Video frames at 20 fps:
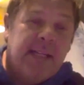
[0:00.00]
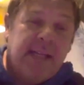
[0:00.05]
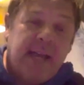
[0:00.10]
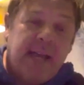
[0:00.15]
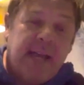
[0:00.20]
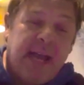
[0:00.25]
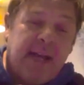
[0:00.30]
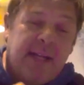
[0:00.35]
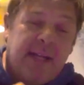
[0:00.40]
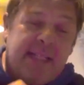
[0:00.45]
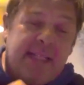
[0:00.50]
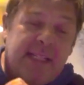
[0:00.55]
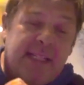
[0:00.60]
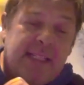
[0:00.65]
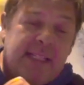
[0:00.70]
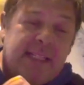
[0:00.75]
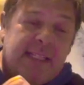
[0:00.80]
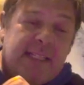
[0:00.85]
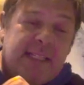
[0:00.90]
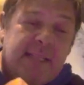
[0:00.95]
And I did the
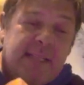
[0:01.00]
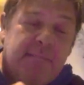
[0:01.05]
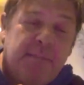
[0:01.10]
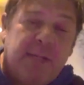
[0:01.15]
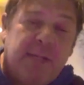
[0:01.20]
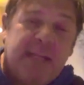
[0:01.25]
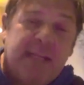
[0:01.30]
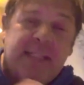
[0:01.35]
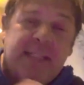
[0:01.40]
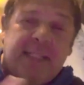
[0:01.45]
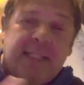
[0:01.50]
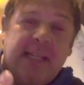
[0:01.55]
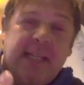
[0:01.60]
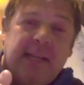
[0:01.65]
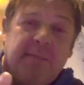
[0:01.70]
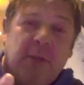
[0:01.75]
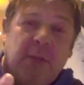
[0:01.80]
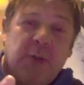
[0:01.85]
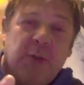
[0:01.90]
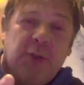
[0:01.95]
simplistic
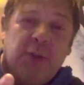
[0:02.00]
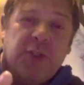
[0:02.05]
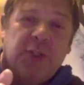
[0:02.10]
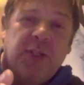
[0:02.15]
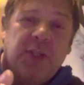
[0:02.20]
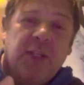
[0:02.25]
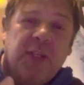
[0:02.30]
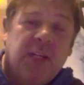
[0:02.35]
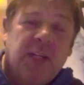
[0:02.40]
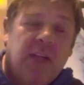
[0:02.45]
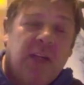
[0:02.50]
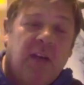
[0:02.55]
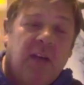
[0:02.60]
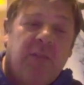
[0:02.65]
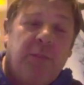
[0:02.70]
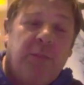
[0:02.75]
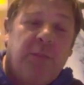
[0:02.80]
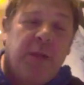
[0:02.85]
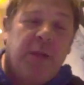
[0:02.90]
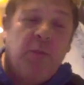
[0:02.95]
motion of
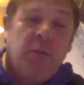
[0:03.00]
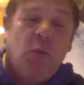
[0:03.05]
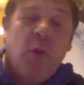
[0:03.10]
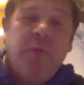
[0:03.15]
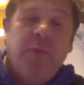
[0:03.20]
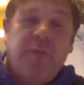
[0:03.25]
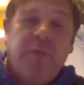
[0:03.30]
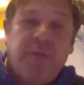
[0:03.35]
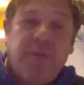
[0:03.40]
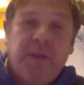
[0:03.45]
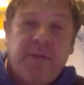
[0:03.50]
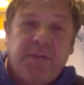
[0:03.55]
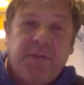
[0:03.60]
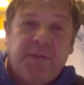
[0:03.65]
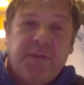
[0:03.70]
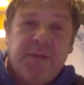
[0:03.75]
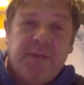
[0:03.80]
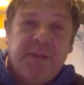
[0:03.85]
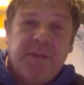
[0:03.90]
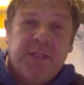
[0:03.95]
putting one foot in
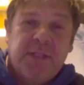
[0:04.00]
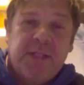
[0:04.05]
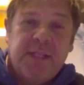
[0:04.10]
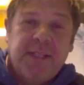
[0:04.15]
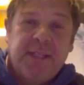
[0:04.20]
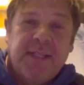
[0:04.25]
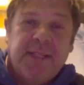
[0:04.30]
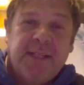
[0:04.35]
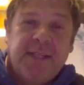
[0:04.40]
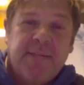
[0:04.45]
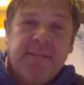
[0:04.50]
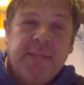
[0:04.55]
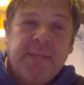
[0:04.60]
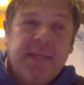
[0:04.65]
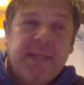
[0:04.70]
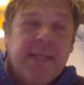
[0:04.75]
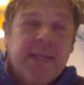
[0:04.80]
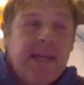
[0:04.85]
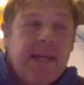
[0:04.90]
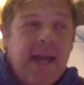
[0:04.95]
front of the other.
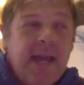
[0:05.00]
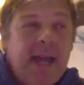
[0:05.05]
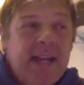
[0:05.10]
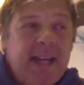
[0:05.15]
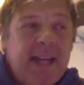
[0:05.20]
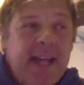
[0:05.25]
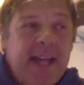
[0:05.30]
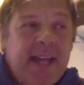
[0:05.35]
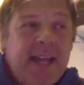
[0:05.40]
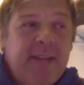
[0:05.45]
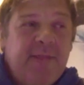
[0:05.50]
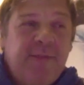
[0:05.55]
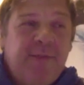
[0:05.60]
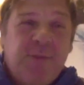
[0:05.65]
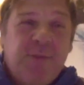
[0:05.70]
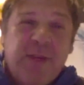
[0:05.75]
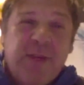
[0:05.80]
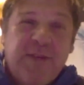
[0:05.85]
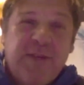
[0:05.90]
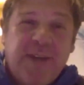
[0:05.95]
And then
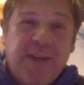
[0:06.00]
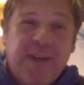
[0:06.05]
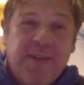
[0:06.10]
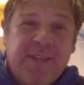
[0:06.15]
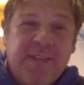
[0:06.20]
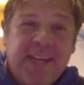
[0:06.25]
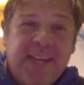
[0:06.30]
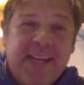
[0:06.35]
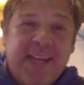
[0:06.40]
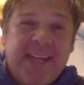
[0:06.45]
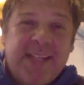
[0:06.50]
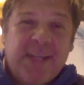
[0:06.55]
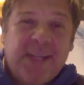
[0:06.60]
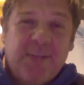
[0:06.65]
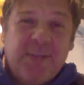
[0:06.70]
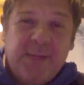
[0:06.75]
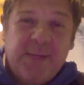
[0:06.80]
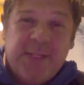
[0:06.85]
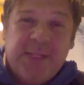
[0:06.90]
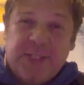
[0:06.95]
45 days, I
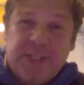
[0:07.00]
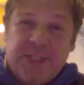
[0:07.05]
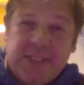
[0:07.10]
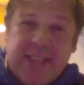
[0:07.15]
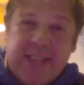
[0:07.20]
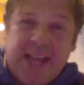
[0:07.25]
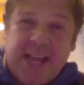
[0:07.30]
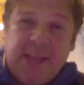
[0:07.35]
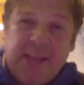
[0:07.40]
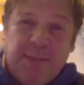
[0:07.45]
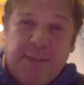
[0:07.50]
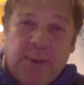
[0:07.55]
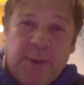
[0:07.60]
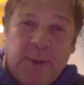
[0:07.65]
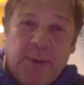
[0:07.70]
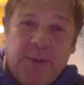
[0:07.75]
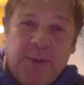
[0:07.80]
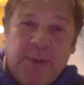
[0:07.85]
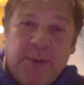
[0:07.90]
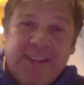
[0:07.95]
reached the South Pole.
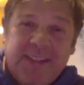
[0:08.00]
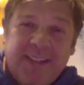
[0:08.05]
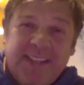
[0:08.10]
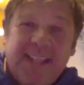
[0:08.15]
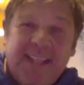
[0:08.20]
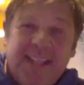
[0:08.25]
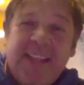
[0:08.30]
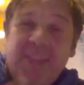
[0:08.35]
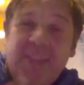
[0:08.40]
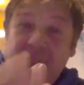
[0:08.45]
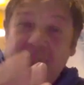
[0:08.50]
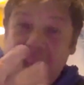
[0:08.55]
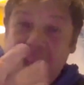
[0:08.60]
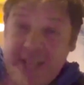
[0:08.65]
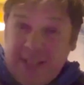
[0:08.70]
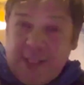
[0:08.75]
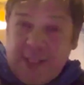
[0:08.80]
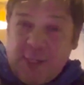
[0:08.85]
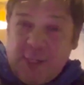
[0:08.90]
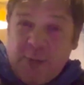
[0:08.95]

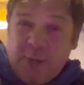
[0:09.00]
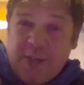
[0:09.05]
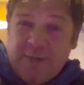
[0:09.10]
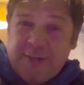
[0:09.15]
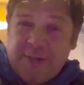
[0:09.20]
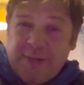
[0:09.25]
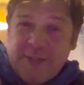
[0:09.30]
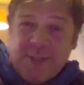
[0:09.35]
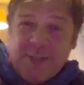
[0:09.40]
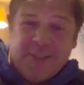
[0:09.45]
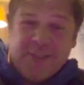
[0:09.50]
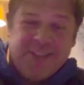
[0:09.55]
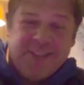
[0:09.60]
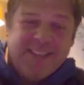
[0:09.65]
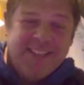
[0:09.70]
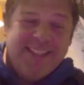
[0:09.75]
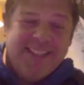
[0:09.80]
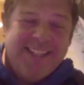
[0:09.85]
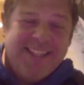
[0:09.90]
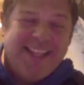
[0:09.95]
That's the quick version,
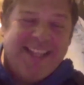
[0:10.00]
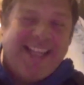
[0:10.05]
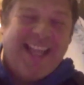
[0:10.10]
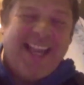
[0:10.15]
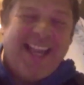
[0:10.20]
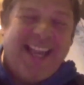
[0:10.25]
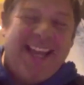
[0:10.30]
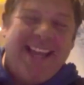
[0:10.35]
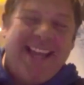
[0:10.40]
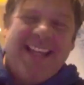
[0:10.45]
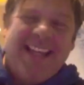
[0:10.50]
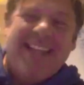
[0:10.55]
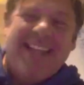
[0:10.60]
okay?